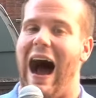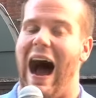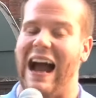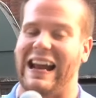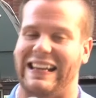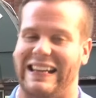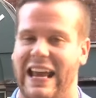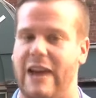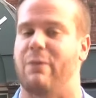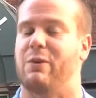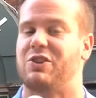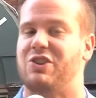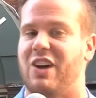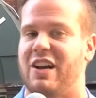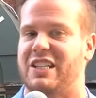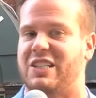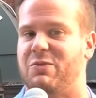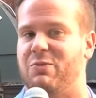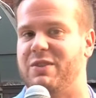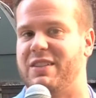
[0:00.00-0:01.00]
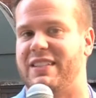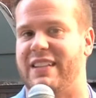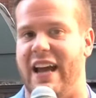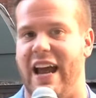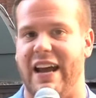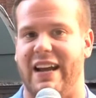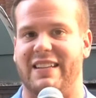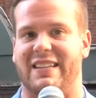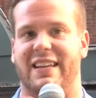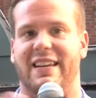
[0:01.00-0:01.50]
I get what Justin was
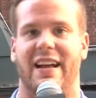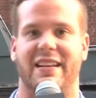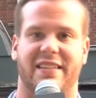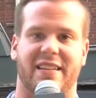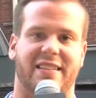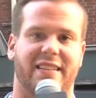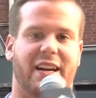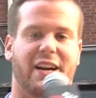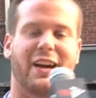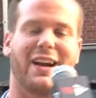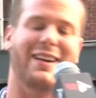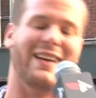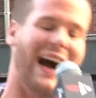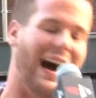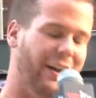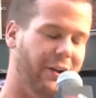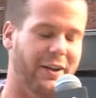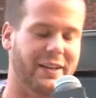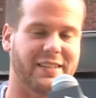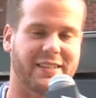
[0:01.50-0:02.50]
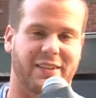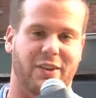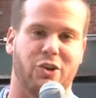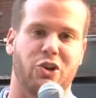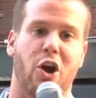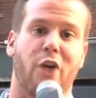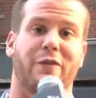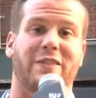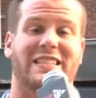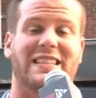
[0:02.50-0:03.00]
saying. Is it necessary? I don't
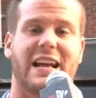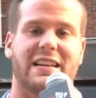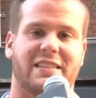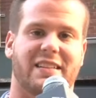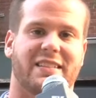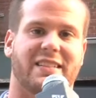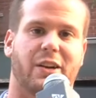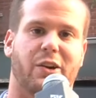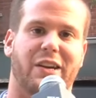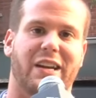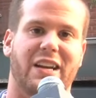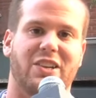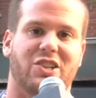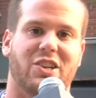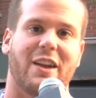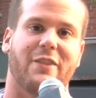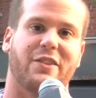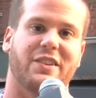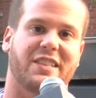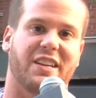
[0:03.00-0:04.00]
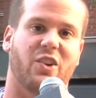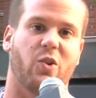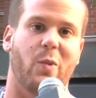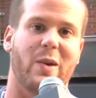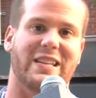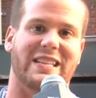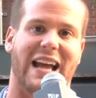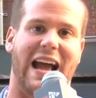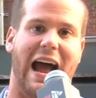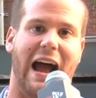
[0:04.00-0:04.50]
necessarily know if it's necessary each and every single
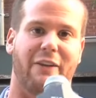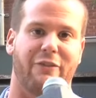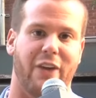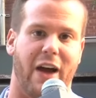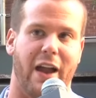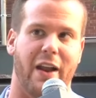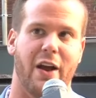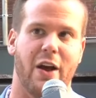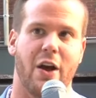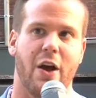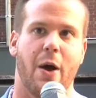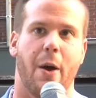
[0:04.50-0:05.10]
week to have that.